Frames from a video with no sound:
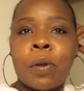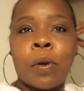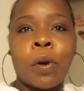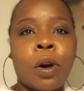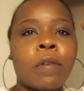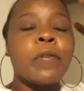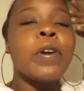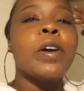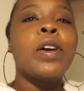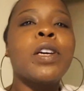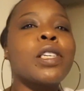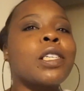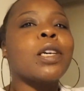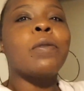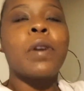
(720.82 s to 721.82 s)
off.
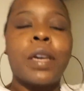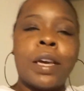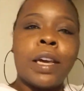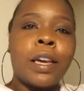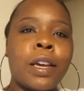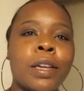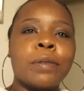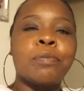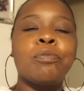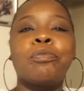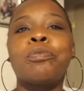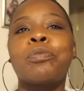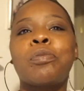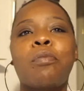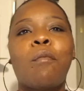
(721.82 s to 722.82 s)
So again,
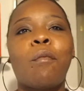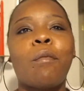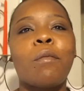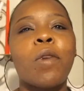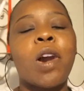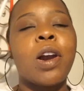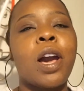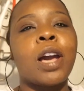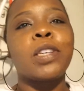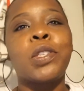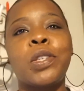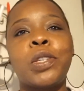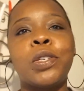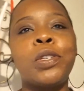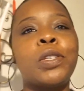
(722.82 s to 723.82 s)

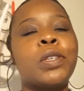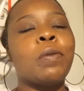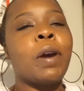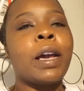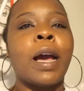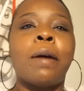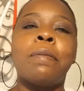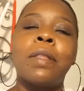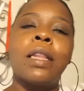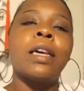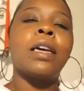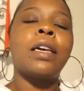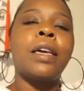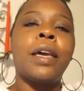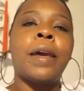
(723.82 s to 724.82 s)
excuse the way I'm
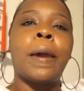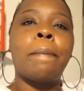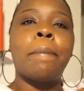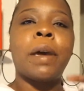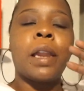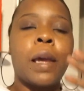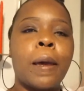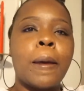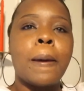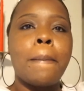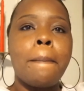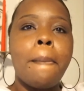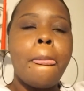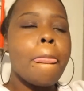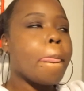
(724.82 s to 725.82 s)
looking, but
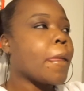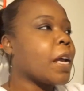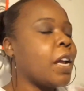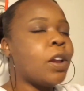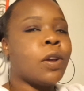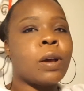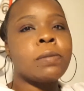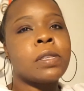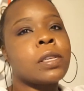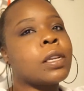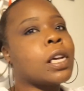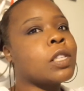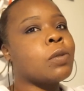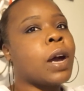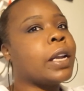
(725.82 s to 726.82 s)
um. You know what I'm saying?
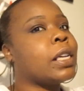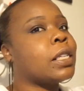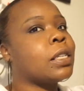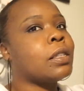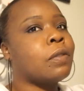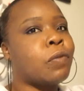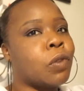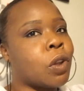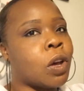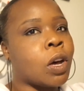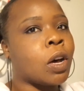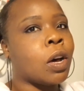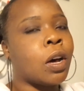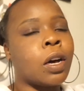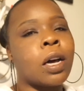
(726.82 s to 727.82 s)
That's why this is a
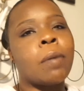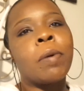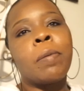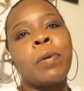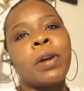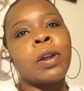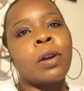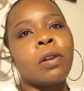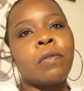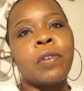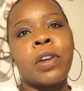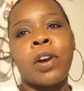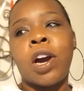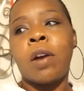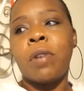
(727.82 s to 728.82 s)
vlog. I'm gonna put oh,
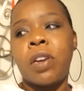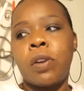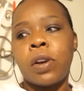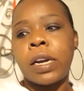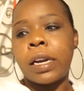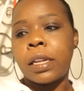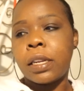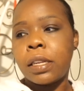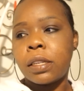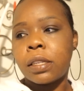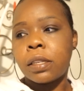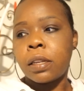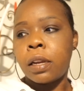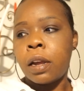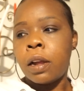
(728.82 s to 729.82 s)
yeah. on Fiari Growley. I
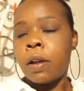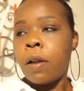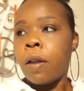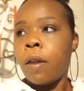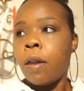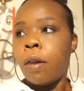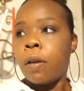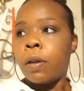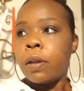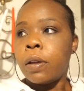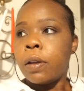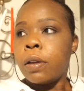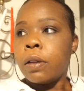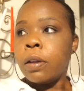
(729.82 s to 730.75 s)
forgot to tell them. You know